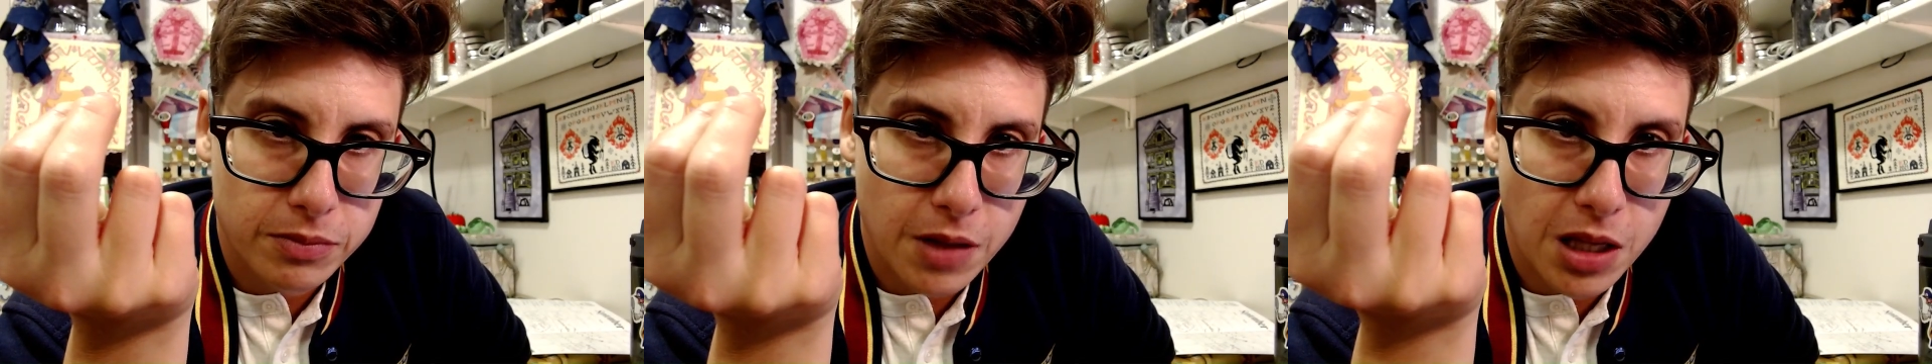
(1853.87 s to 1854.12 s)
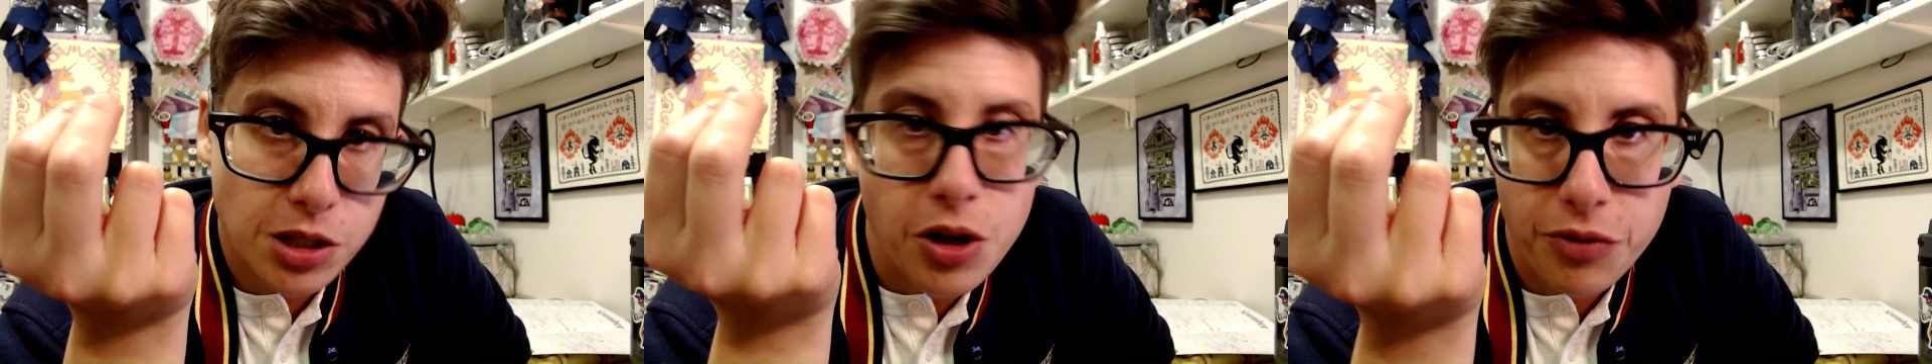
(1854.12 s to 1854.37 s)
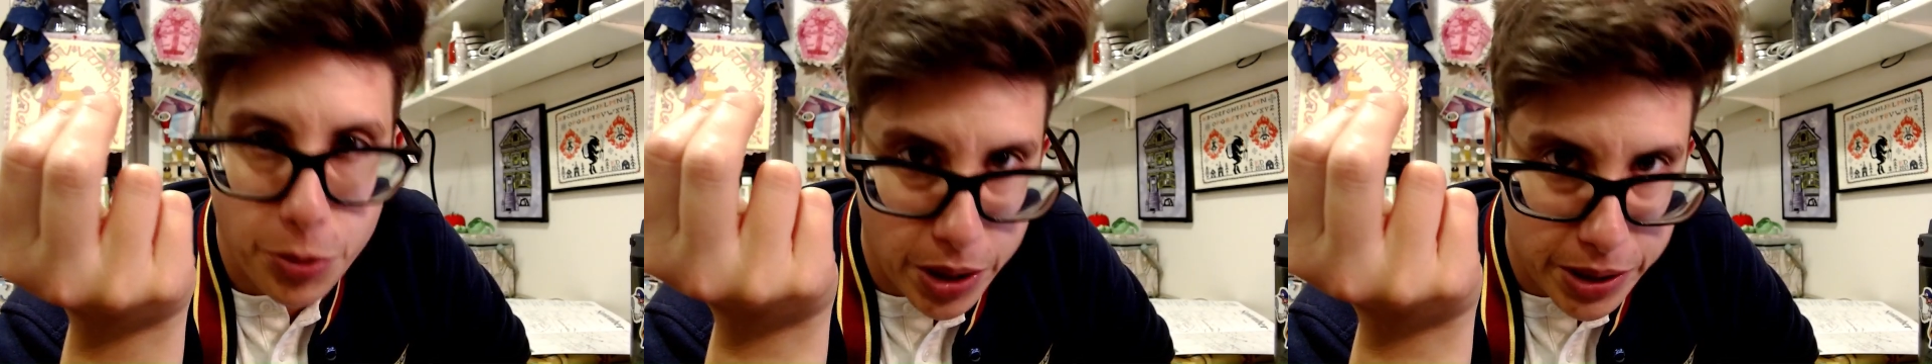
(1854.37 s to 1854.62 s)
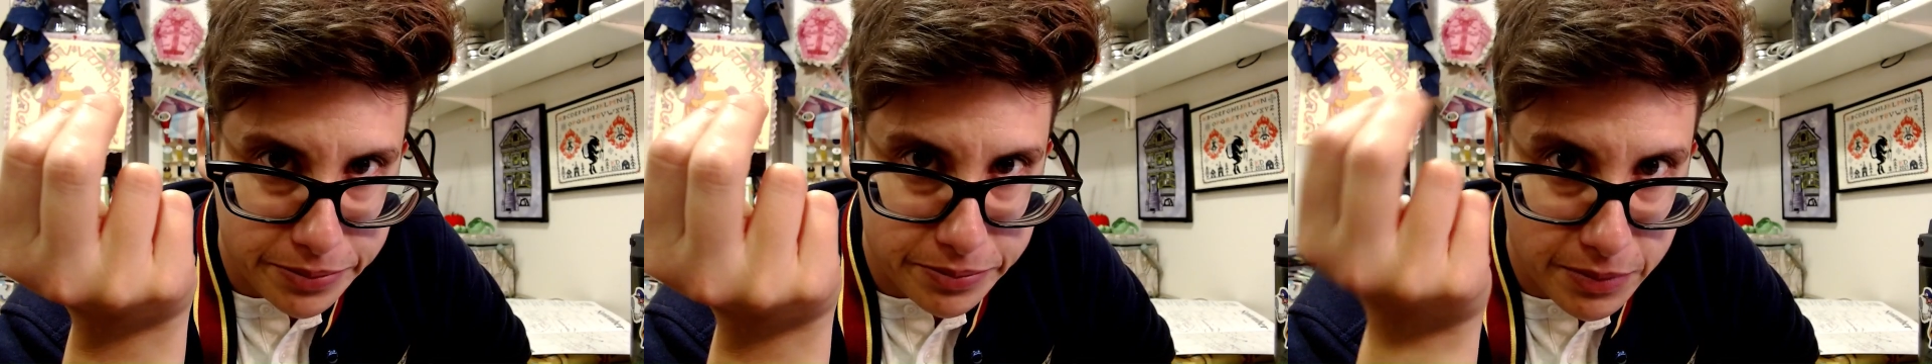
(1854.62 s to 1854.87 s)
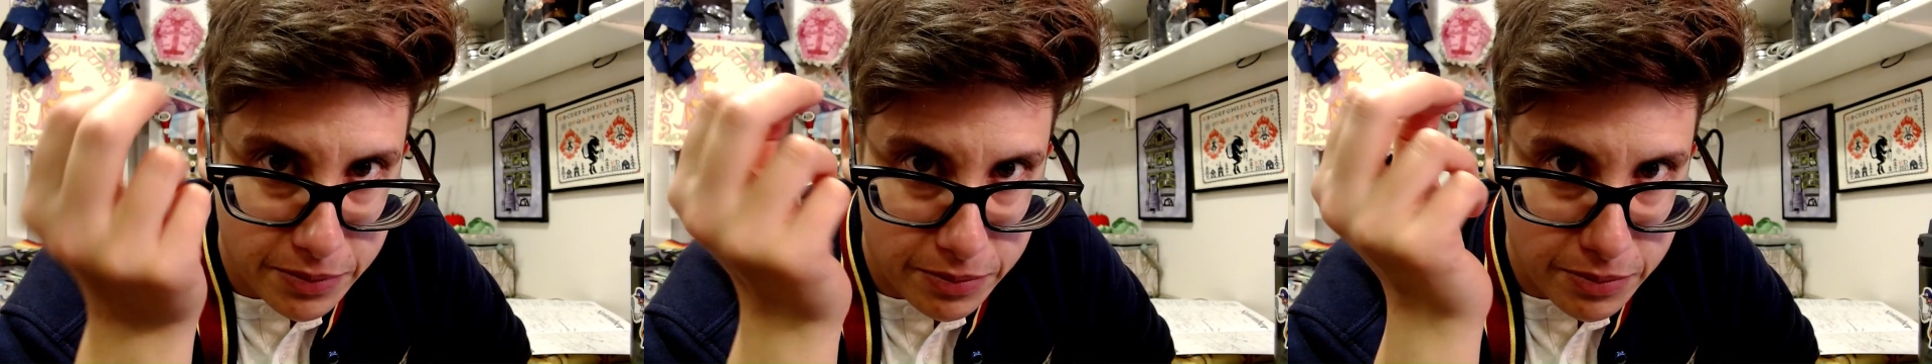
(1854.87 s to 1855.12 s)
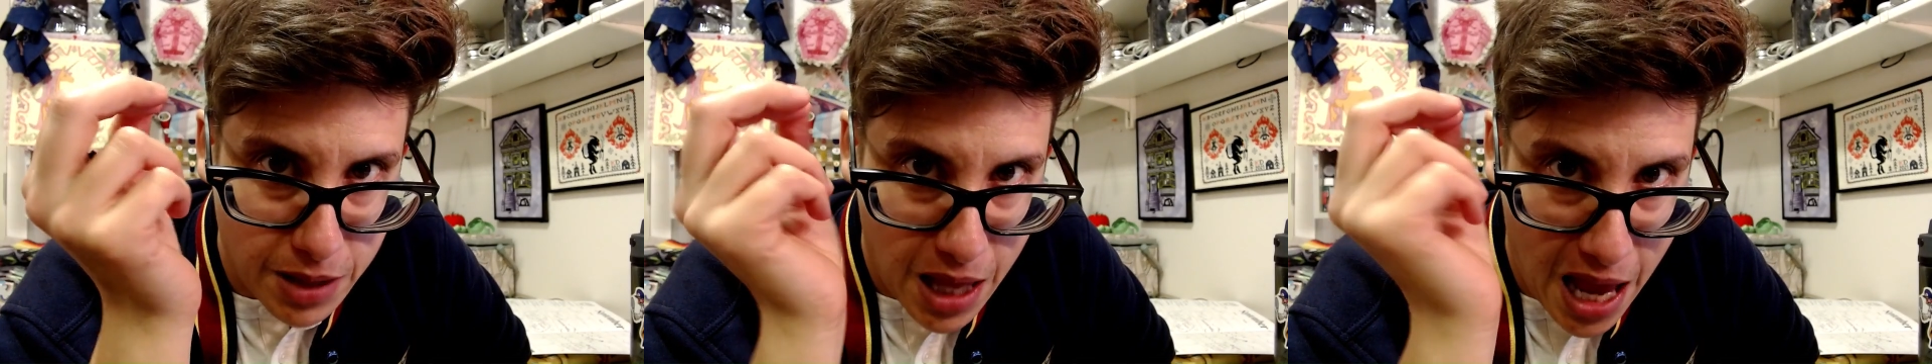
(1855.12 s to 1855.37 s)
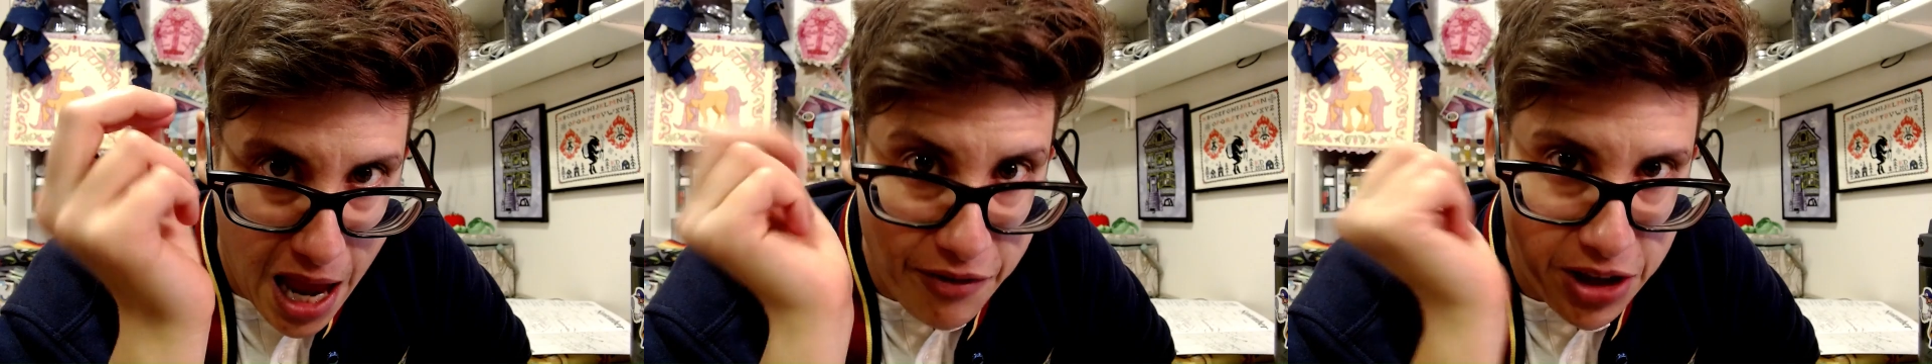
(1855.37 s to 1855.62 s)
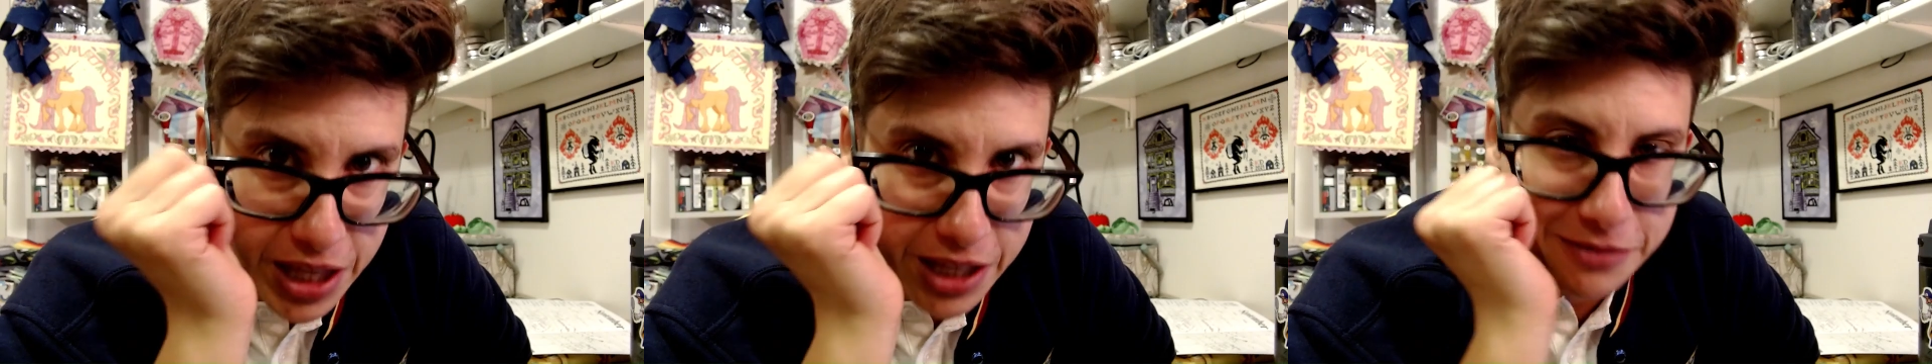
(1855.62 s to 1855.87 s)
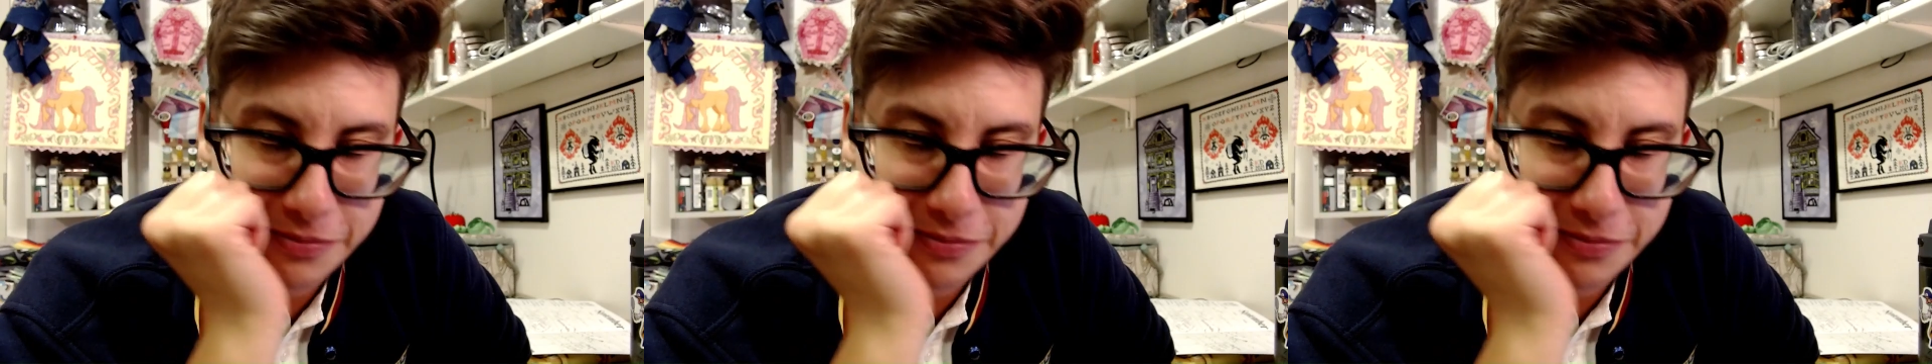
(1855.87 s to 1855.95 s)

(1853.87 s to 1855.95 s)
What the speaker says: is over one. Everything.